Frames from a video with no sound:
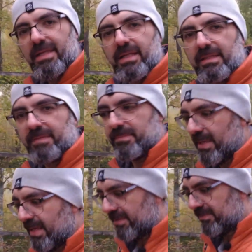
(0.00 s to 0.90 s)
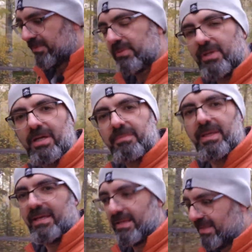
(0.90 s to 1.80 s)
I have no time.
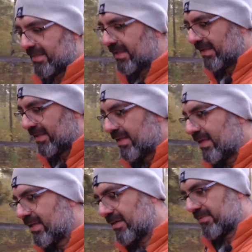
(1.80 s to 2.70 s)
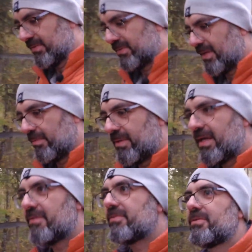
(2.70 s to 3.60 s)
I have no time. I
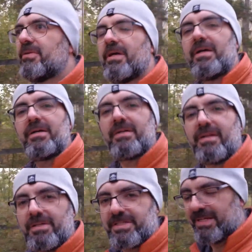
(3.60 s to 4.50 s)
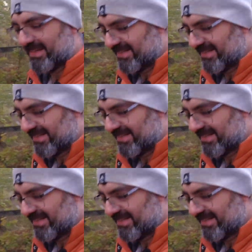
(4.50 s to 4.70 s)
have to rush.